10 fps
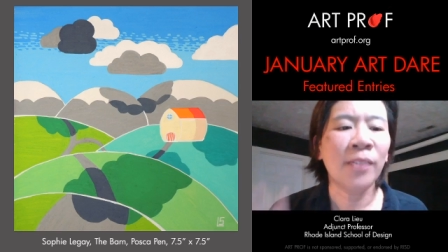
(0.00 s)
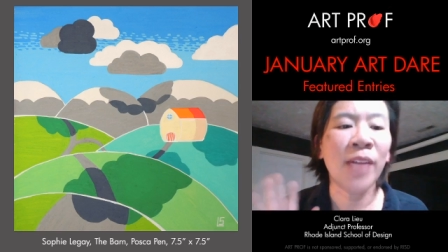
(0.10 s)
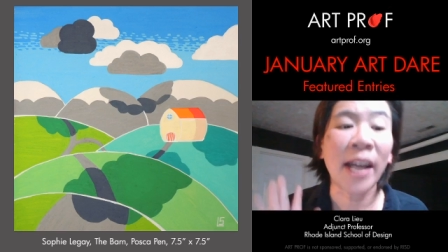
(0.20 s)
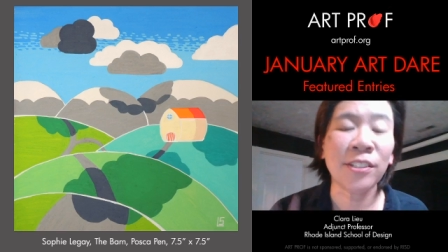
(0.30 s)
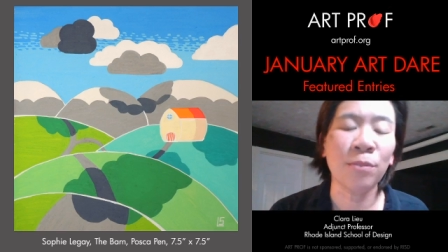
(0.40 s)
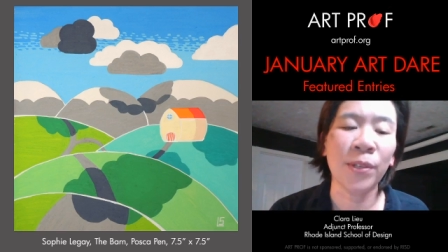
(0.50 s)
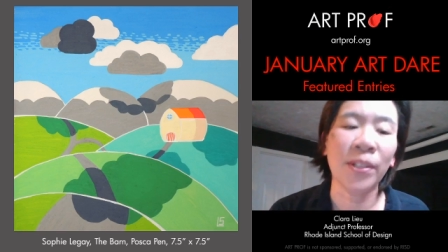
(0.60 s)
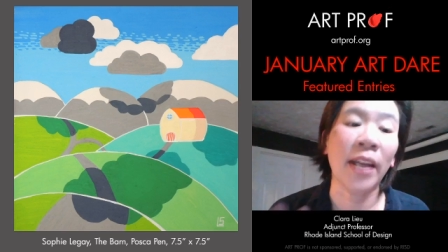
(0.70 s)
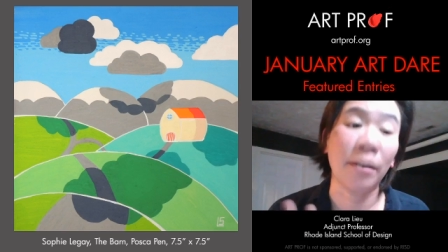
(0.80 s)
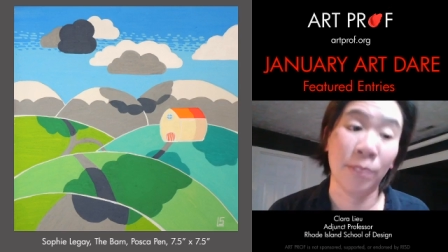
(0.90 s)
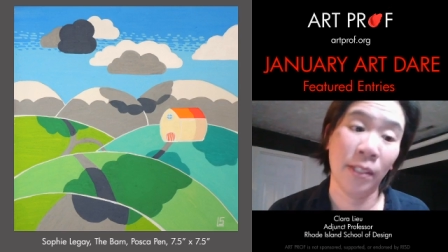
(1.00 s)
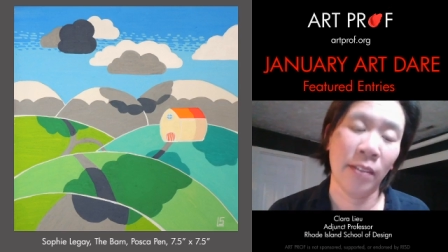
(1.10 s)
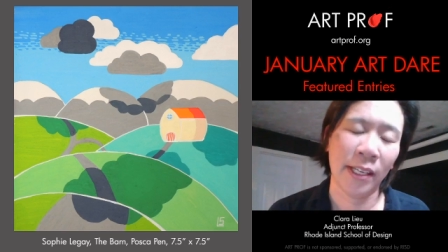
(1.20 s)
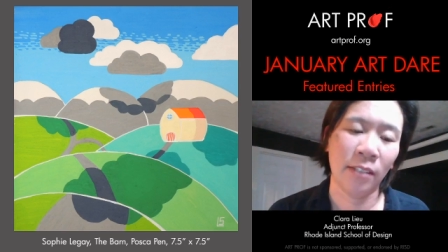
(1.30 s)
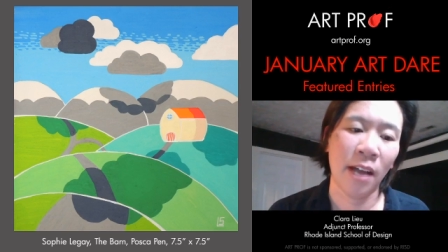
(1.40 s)
that's the one that I really
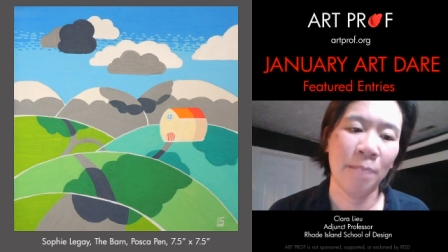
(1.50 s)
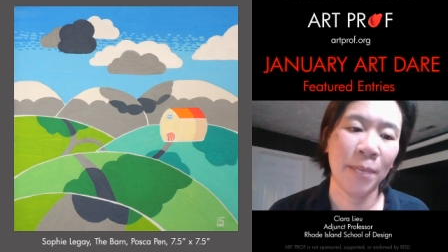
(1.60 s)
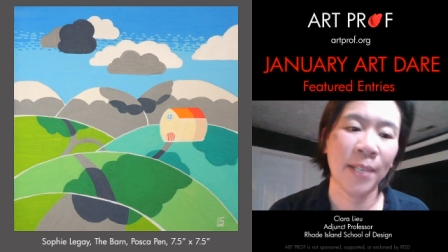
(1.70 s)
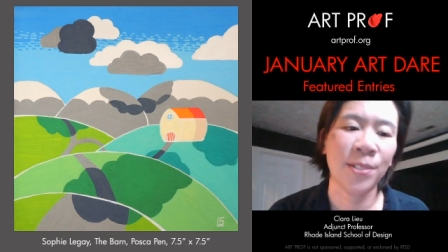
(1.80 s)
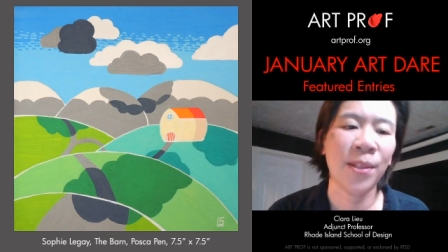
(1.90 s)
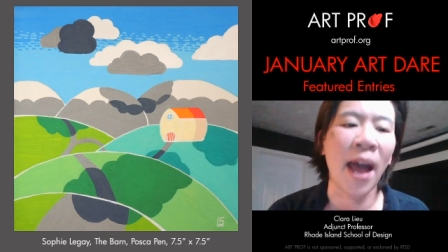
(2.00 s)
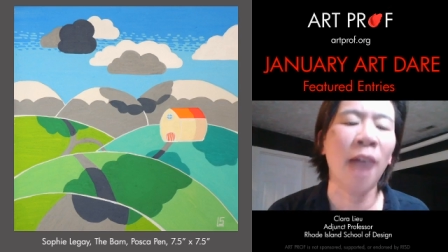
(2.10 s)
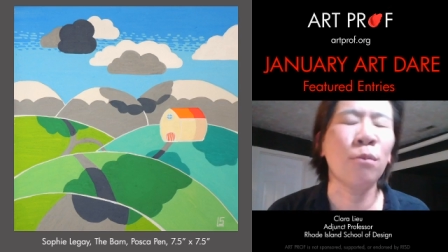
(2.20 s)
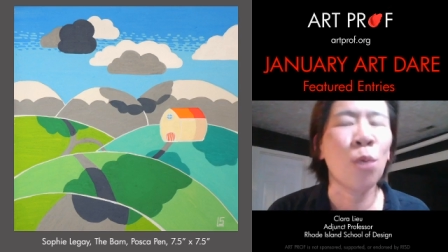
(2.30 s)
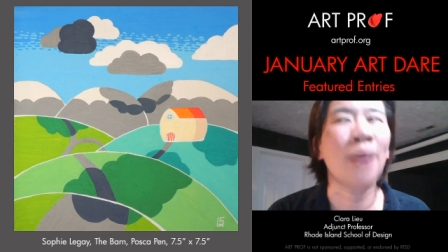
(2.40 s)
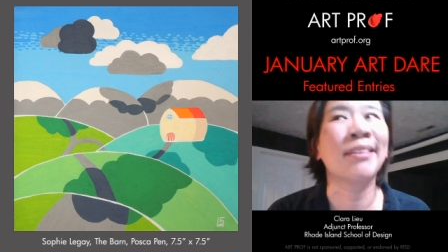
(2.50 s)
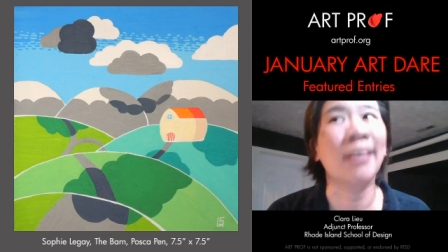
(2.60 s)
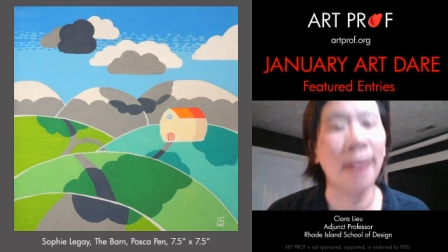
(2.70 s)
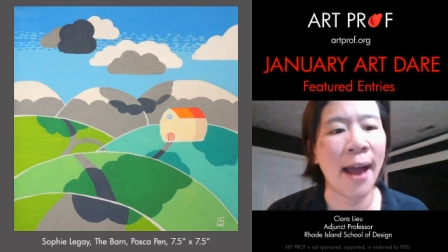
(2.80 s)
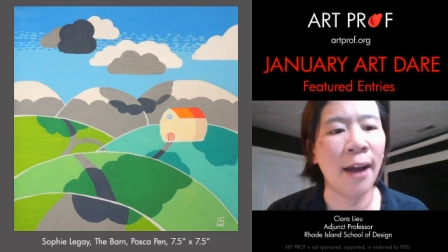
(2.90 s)
like a lot because that one
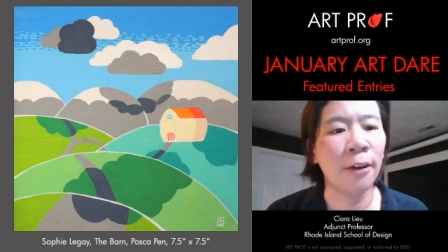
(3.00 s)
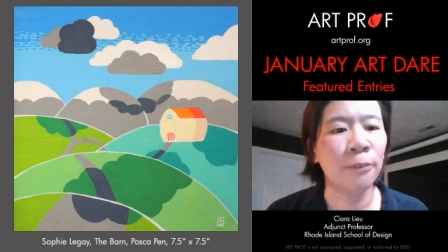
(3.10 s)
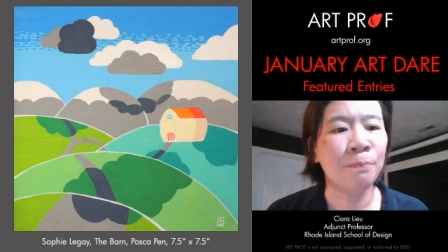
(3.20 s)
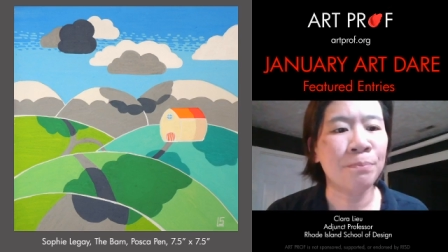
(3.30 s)
cloud